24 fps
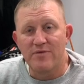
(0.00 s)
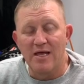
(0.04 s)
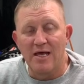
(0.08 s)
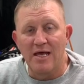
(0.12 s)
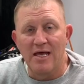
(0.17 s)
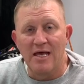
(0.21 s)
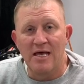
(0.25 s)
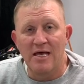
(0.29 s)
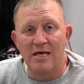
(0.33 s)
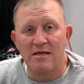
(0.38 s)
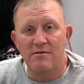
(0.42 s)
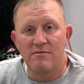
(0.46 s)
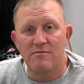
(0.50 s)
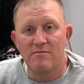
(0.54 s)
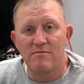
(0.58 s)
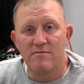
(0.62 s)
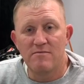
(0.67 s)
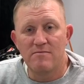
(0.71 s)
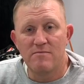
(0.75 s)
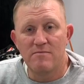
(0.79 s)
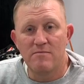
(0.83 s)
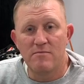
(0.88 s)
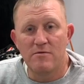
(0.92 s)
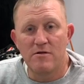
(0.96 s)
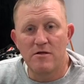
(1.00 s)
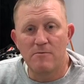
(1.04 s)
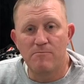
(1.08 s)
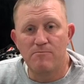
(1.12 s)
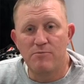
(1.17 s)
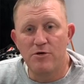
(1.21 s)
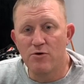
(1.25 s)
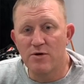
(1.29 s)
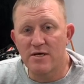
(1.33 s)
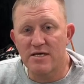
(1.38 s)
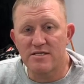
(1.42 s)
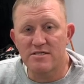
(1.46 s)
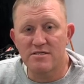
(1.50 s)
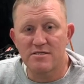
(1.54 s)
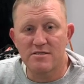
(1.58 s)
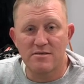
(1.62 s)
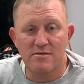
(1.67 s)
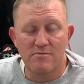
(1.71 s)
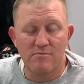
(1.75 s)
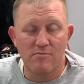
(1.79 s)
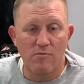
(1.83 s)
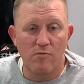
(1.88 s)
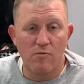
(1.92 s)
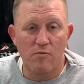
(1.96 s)
and the
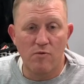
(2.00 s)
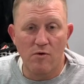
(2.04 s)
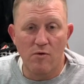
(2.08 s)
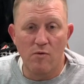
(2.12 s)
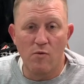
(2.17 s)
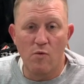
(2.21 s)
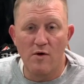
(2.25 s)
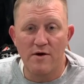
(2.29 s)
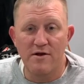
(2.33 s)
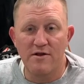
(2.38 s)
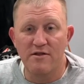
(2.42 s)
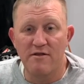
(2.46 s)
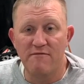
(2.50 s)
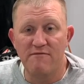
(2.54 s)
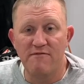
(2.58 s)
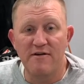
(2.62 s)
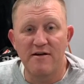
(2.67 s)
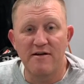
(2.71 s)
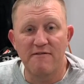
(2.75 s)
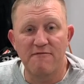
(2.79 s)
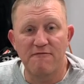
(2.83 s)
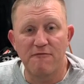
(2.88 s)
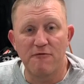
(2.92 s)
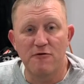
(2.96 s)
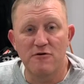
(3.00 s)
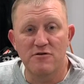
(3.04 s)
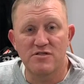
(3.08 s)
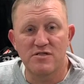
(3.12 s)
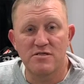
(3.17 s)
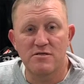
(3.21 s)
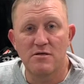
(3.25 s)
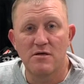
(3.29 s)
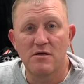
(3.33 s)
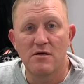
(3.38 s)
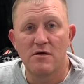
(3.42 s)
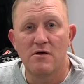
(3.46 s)
Buicks were one of the very first